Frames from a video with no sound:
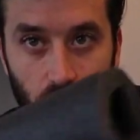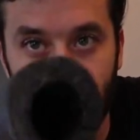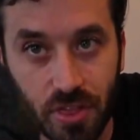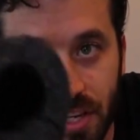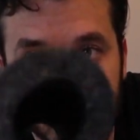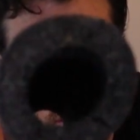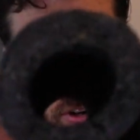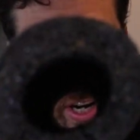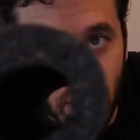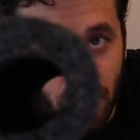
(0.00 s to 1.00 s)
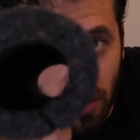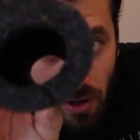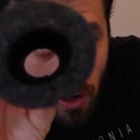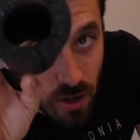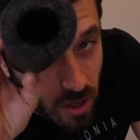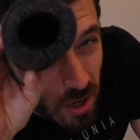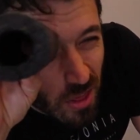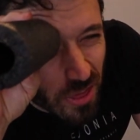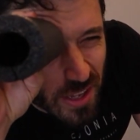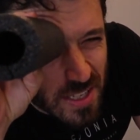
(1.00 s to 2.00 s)
this right here.
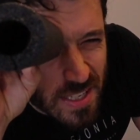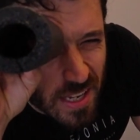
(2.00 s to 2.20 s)
This